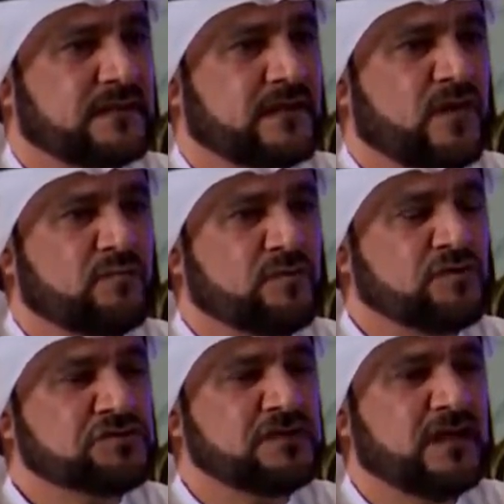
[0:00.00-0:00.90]

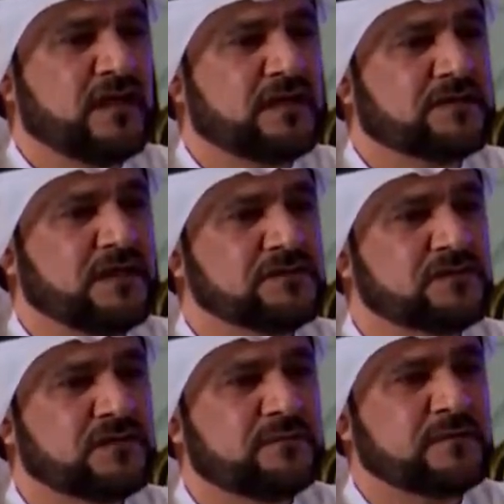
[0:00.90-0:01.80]
emotionally attached
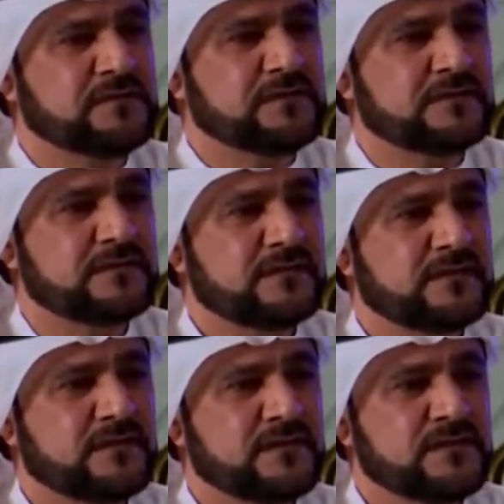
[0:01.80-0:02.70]
to the picture.
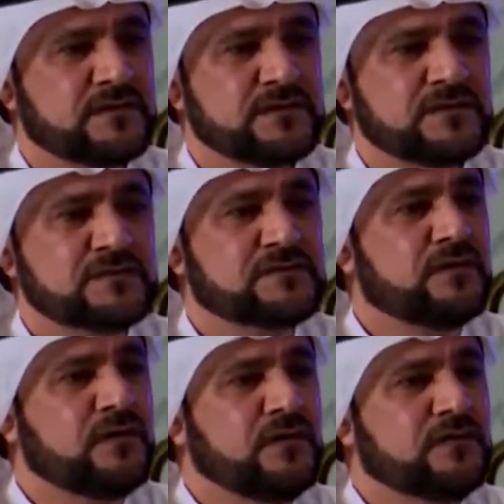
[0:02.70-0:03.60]

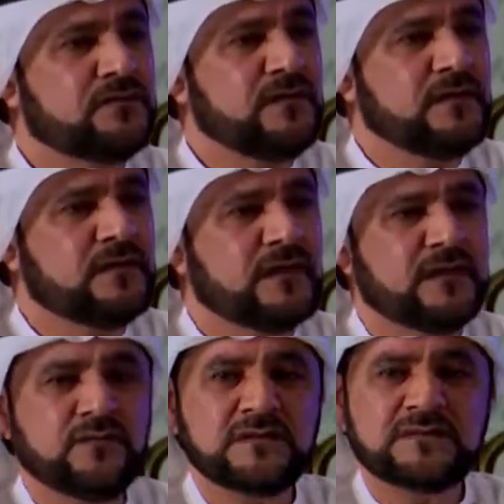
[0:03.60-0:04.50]
So he felt that
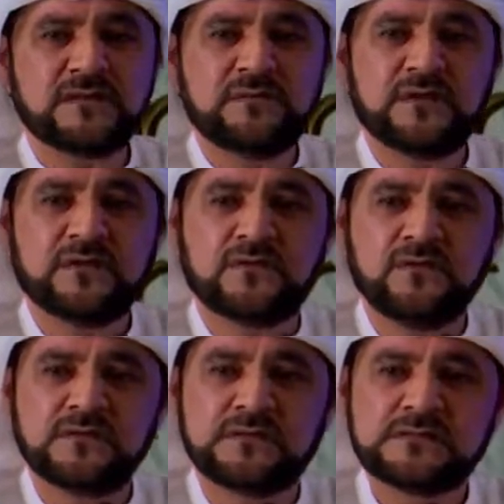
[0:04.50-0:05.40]
there was something
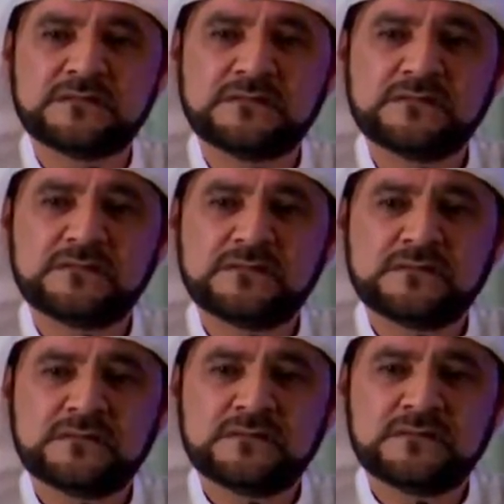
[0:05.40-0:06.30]
wrong.
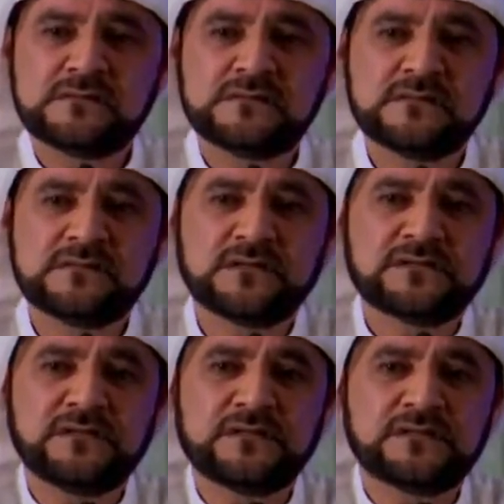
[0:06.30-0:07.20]
He
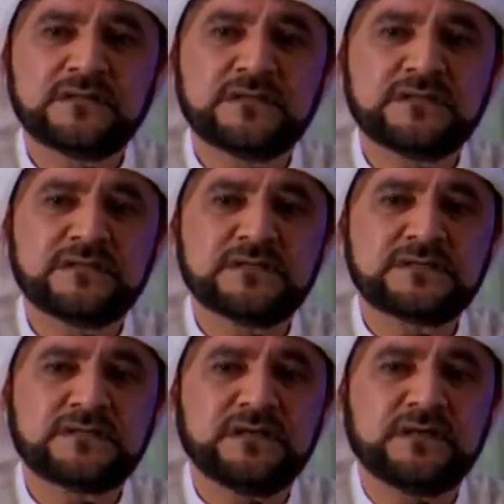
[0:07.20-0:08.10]
said,
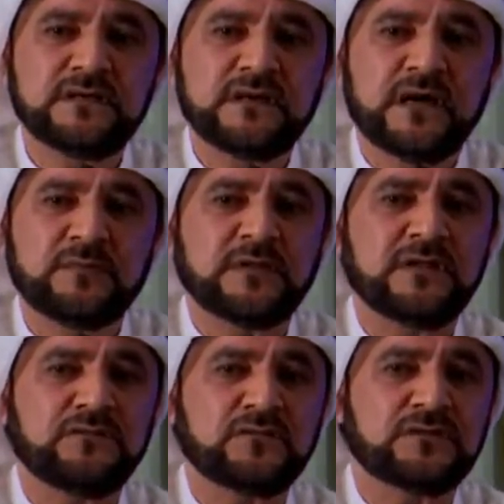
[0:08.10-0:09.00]
Sir, I'm not
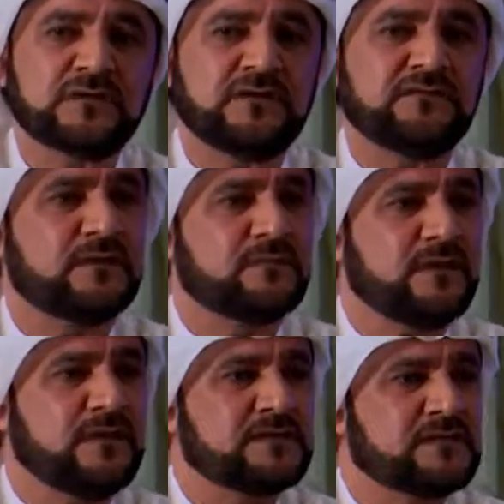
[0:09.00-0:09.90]
a photographer. I'm
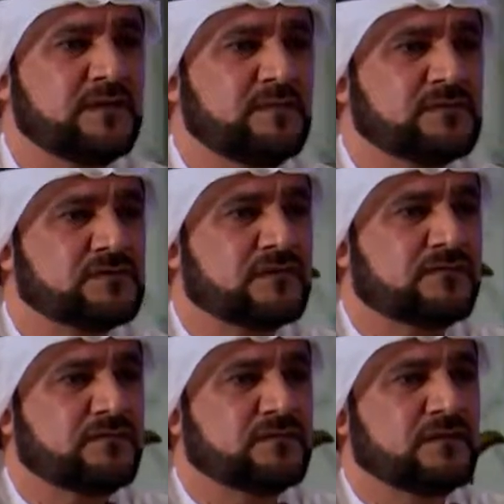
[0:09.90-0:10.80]
really extremely sorry.
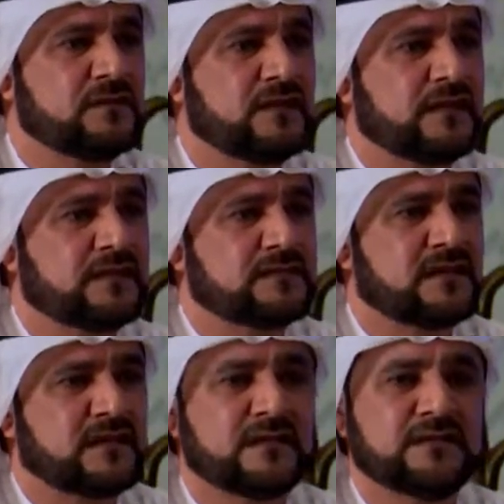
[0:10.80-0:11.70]
If you didn't like it,
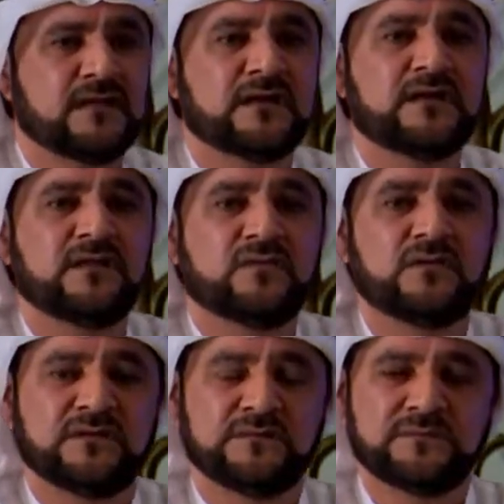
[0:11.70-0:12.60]
I can take another
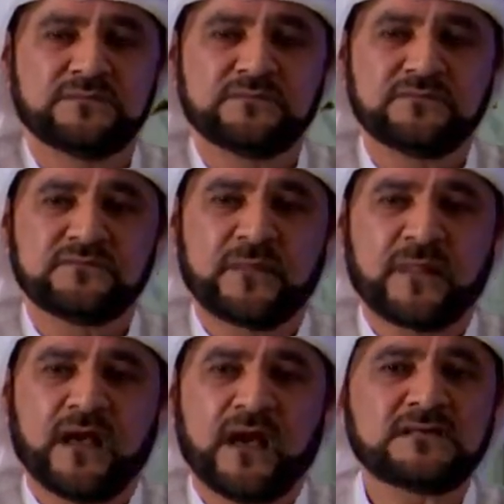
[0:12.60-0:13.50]
one.
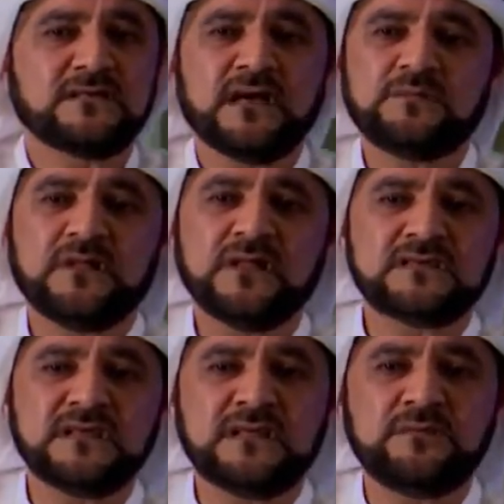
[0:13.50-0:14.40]
I said, Abdullah, it's
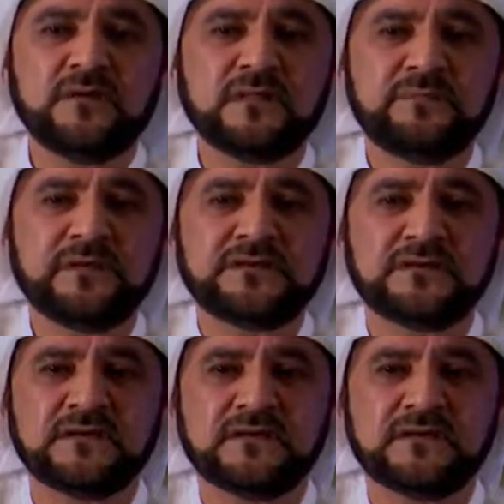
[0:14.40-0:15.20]
not about the picture.